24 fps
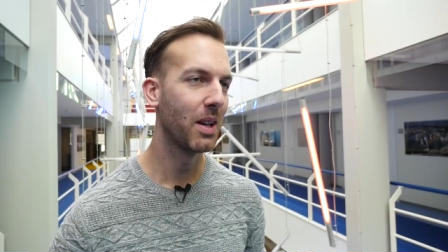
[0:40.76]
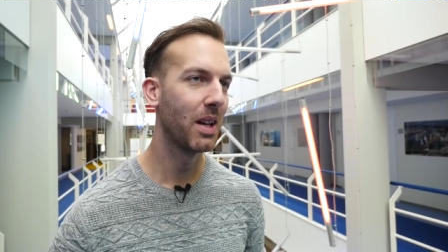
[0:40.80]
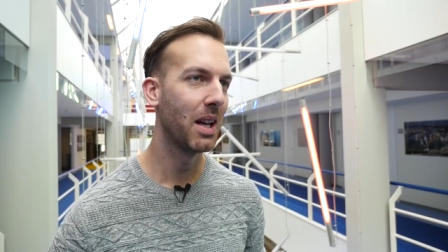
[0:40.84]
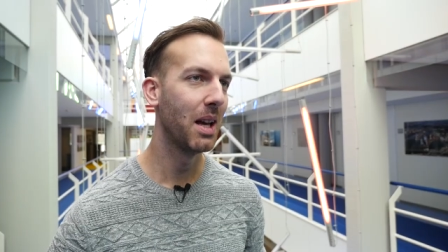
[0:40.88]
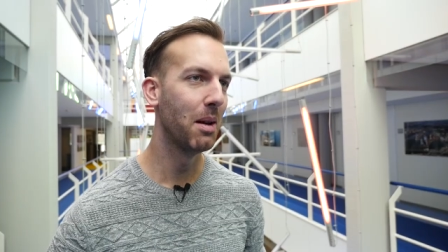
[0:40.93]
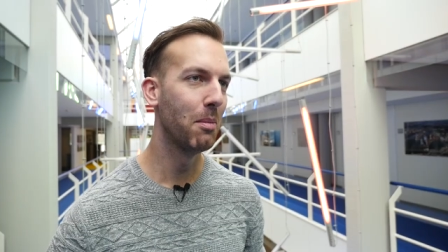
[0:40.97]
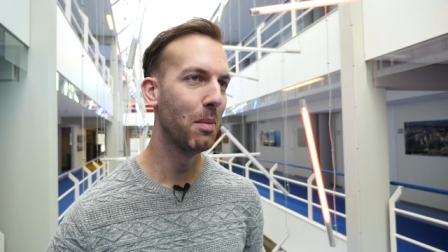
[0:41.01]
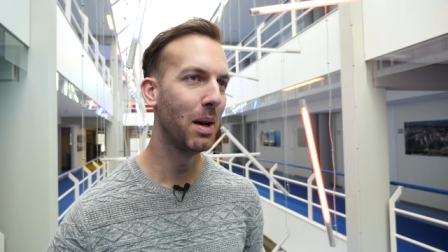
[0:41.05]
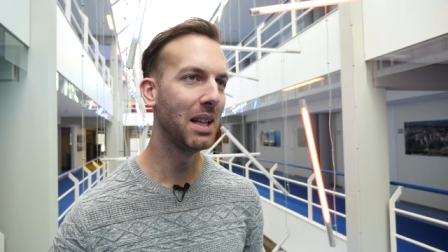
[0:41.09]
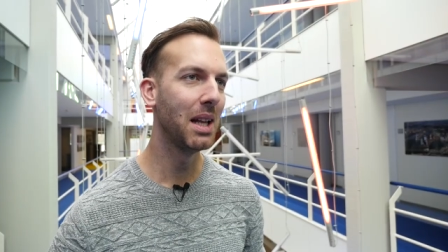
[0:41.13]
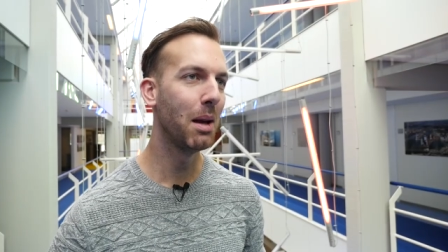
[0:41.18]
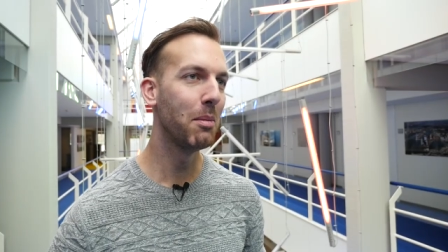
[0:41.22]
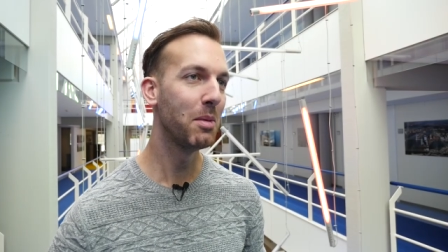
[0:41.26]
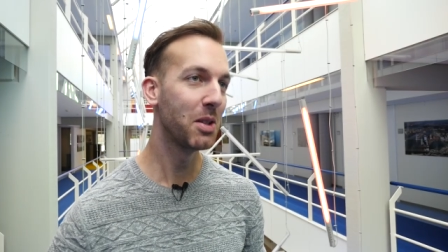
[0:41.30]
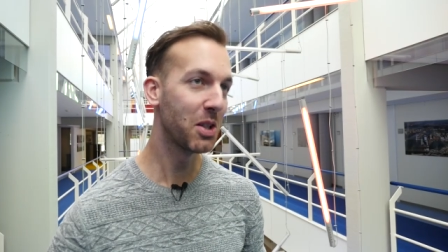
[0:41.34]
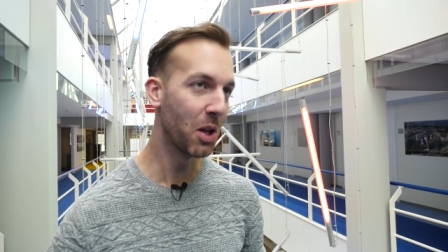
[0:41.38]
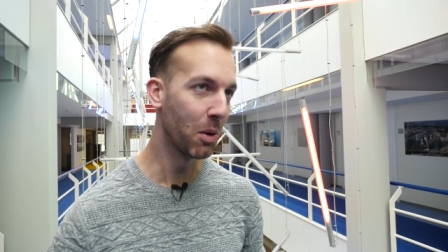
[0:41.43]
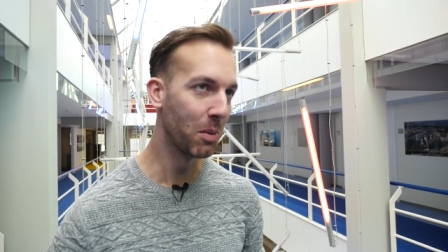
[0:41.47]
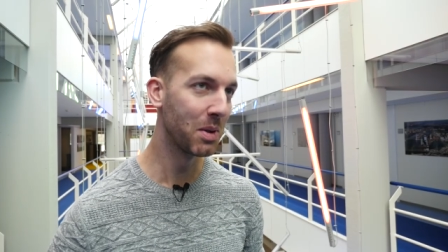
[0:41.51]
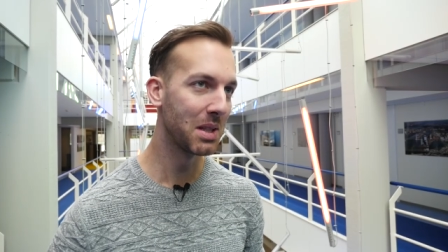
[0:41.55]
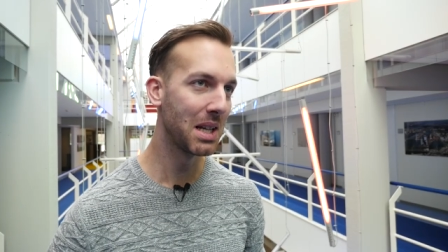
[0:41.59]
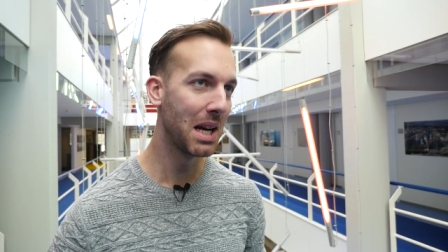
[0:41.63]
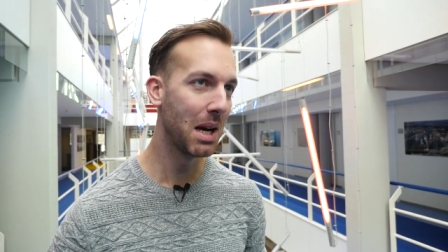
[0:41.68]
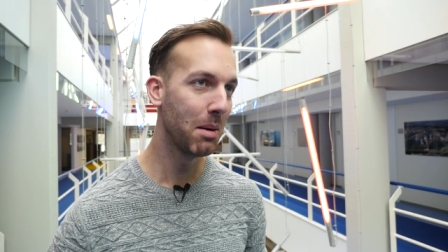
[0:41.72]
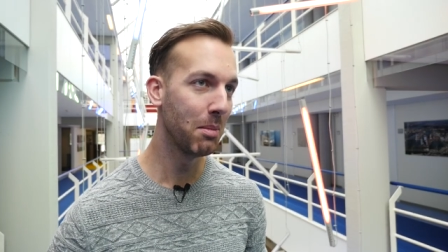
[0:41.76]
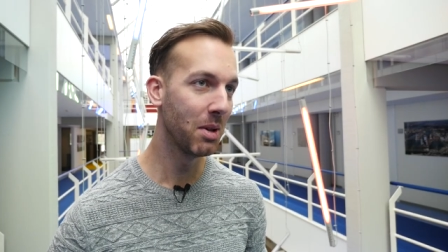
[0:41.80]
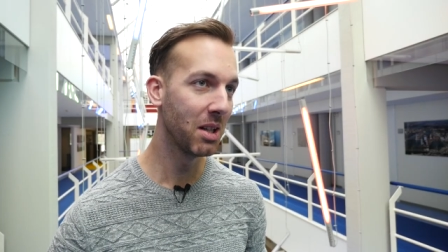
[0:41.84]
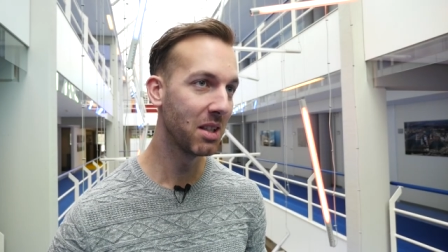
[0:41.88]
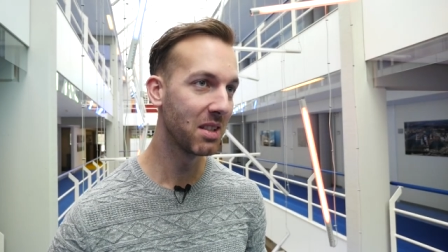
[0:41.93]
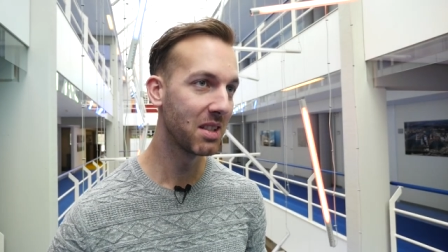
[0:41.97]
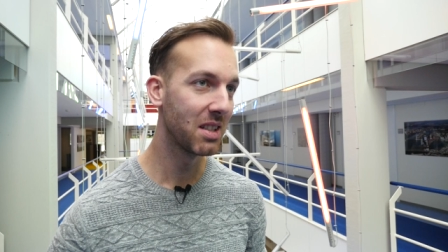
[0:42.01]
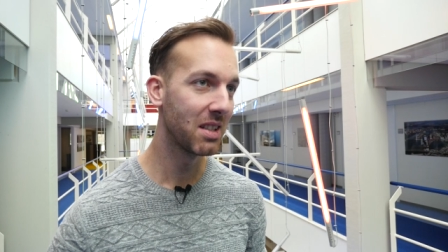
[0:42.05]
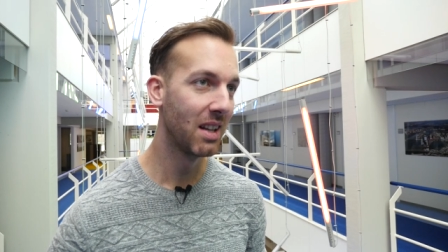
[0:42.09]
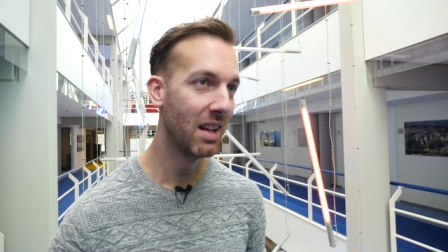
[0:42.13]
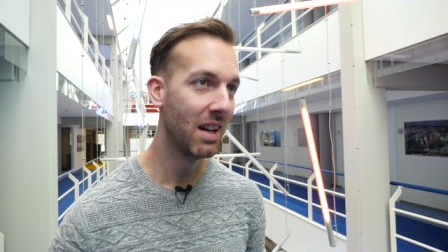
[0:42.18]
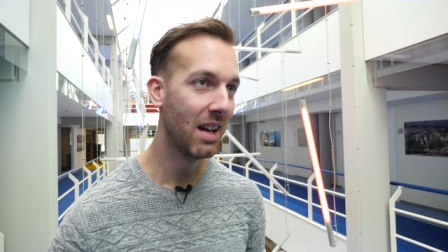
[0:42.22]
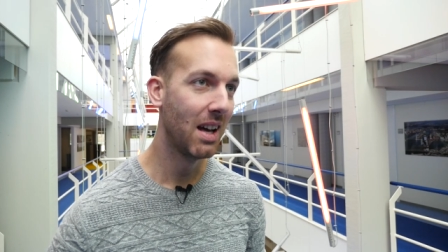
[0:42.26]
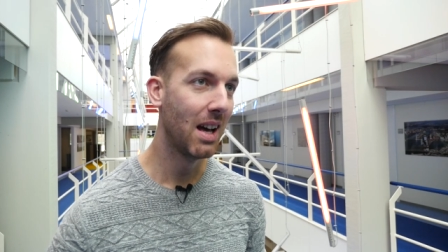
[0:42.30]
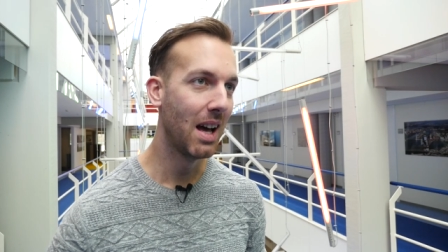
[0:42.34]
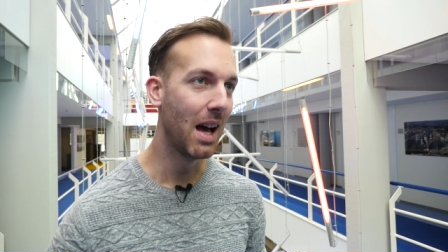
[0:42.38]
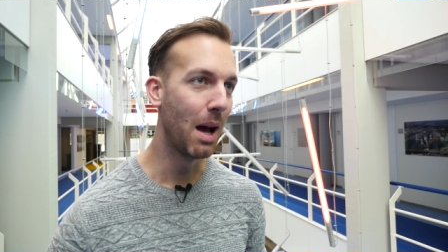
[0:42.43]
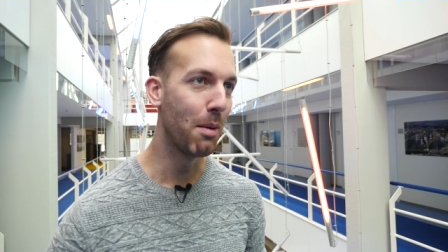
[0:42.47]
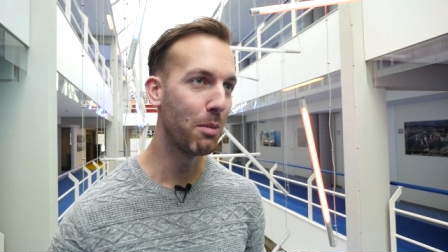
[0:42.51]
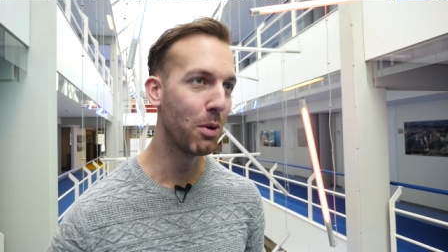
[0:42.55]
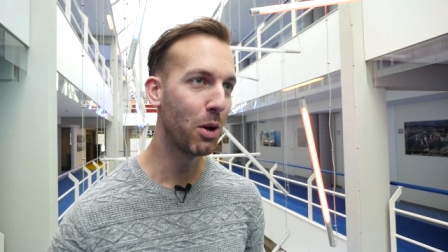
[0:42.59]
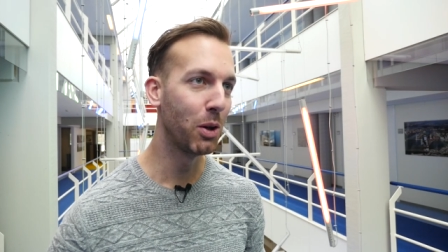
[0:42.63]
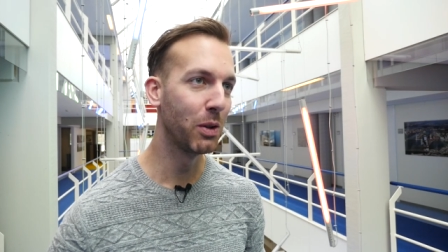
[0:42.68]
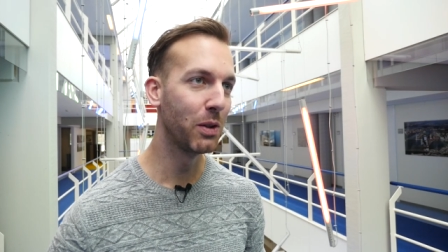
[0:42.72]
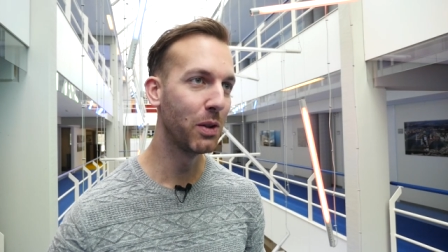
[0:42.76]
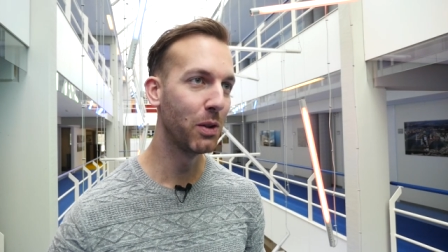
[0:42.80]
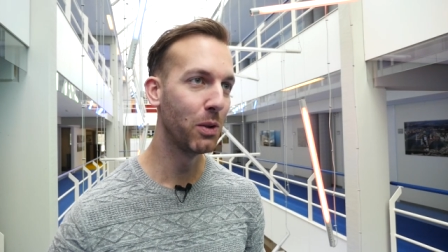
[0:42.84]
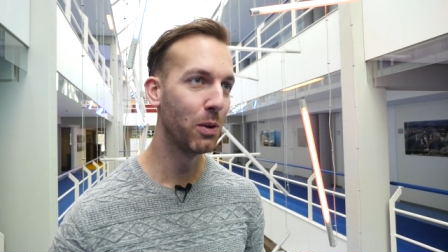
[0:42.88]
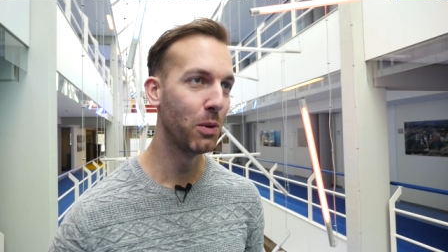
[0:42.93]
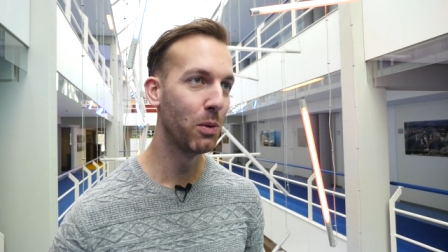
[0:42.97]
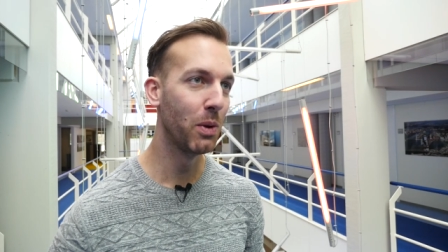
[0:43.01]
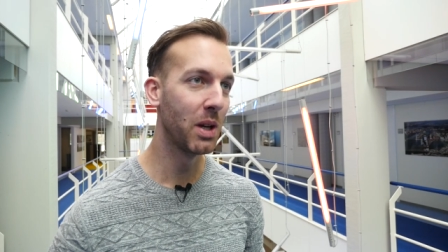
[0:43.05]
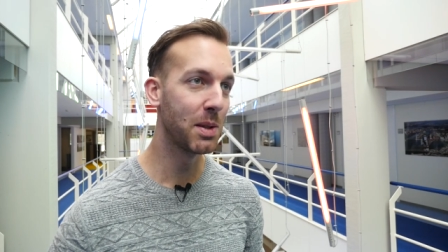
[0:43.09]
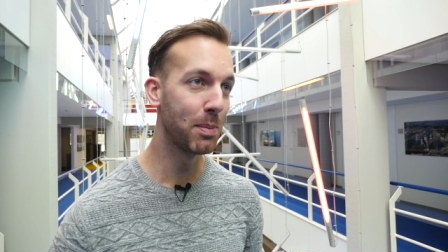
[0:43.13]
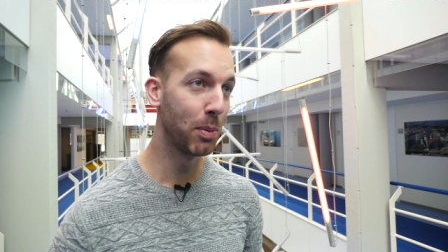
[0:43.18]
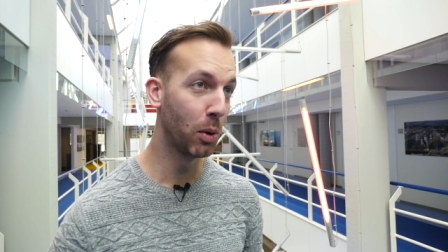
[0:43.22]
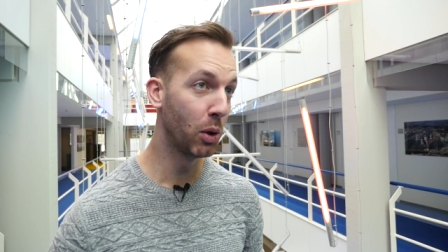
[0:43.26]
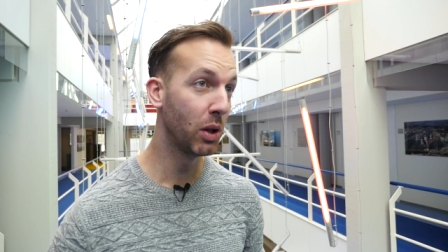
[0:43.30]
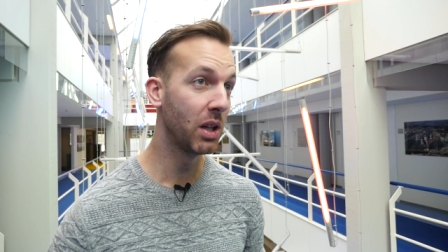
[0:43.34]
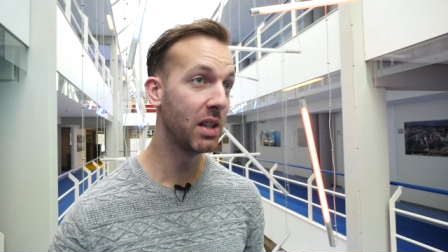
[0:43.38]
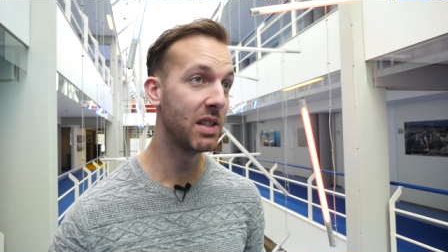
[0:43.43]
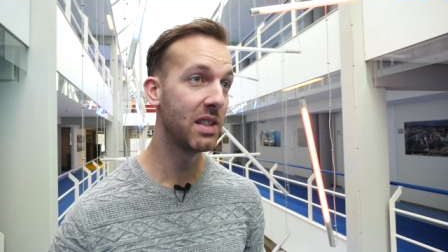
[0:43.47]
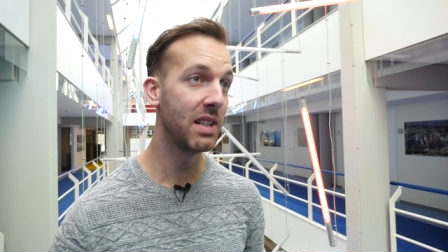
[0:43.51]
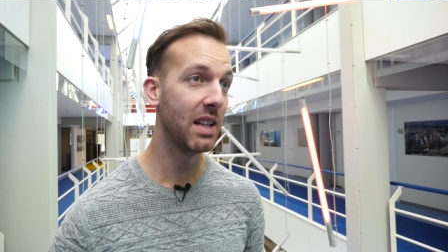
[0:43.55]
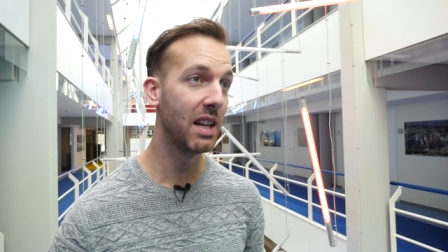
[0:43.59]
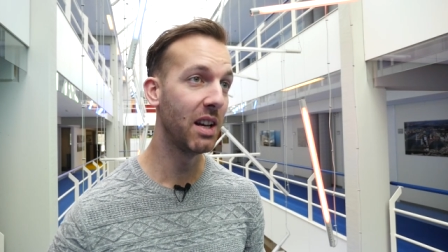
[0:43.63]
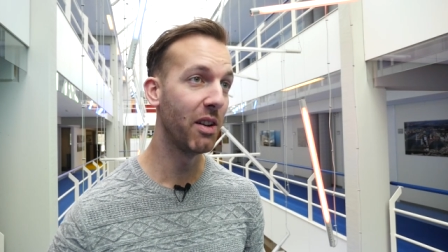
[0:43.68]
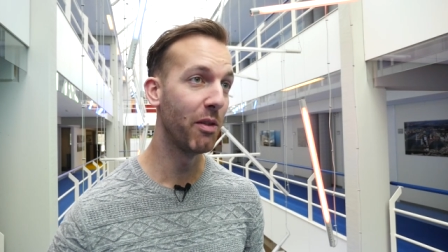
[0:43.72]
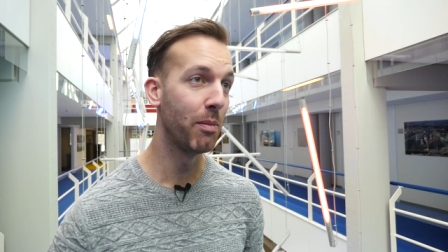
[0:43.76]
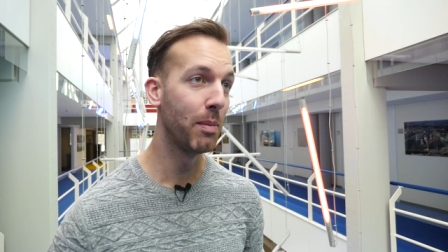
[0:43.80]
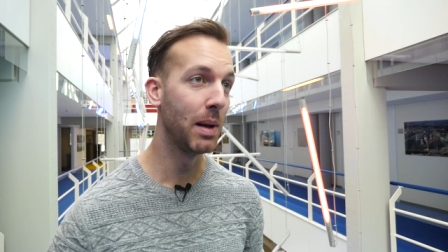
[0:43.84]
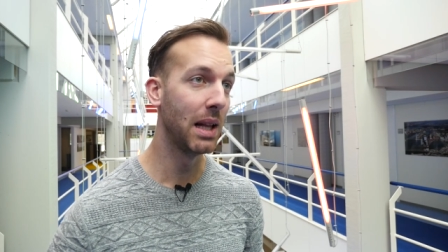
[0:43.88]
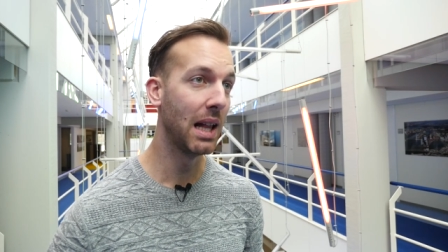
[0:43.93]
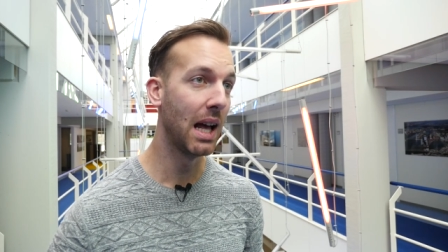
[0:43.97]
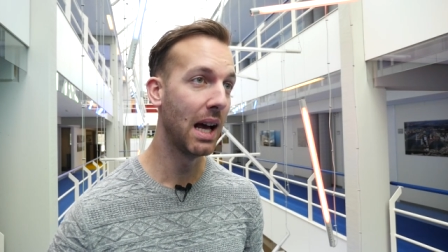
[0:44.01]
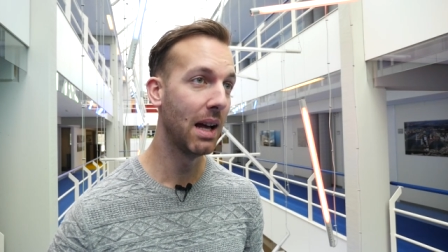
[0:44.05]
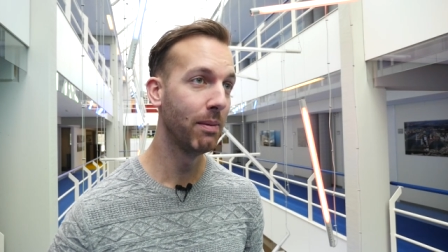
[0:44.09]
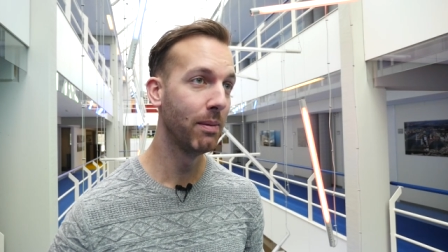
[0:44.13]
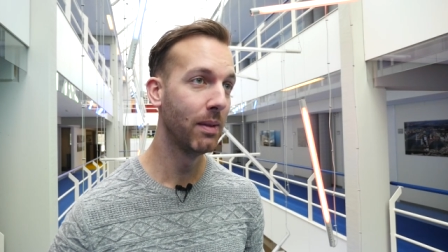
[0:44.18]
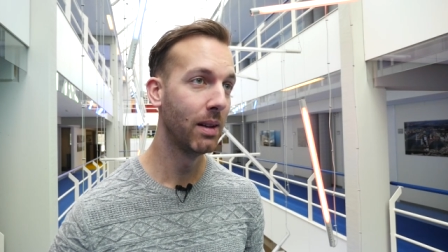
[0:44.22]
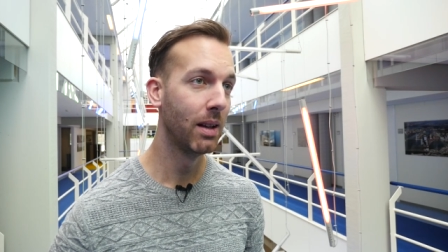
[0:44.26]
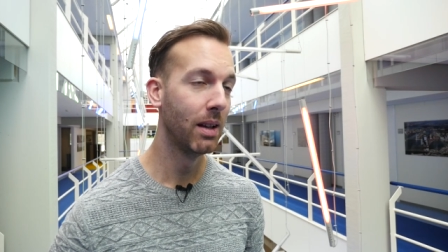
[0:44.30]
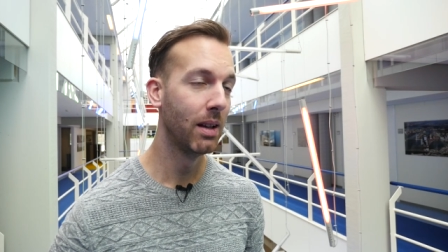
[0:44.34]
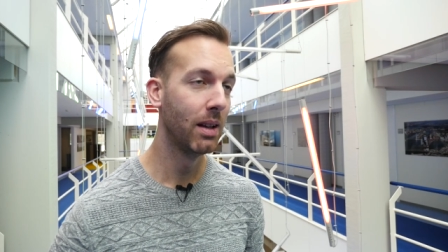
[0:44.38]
Okay, my name is Thomas Hermans. I'm going to explore the city of Milan.